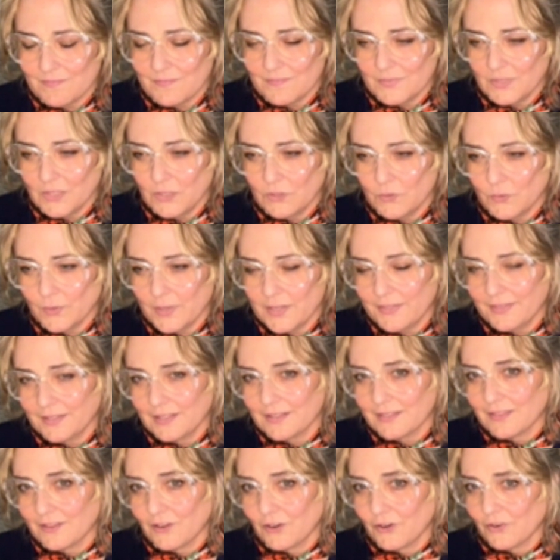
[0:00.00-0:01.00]
you know, I
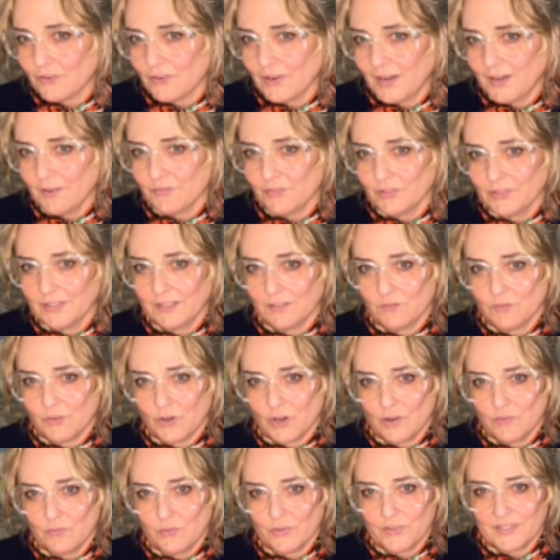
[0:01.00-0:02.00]
think they're heavily
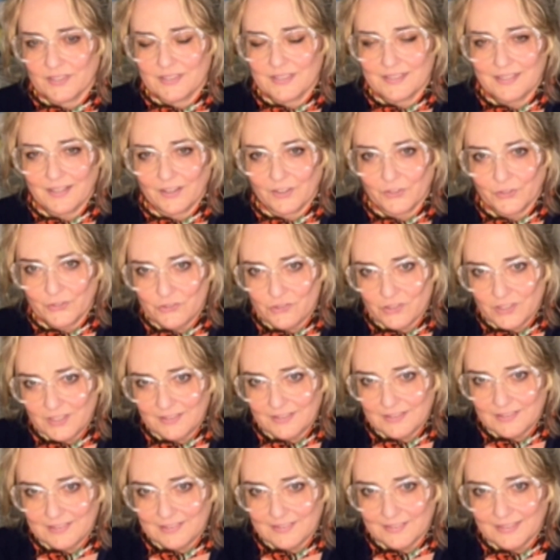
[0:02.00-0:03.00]
involved with
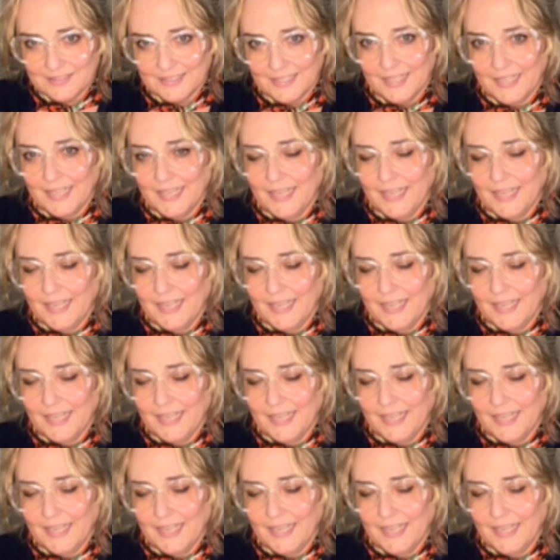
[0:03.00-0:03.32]
intelligence.